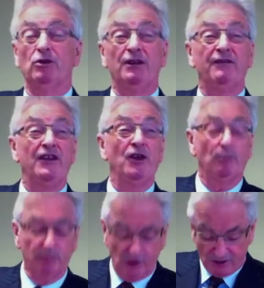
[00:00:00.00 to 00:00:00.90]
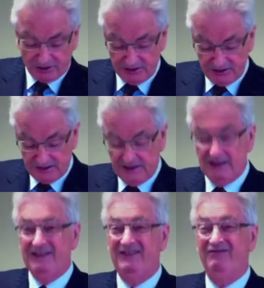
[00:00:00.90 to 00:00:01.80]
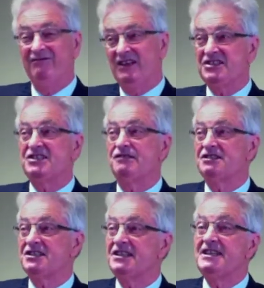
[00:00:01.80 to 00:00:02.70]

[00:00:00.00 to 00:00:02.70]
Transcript: Well, if they're not broken, they're seriously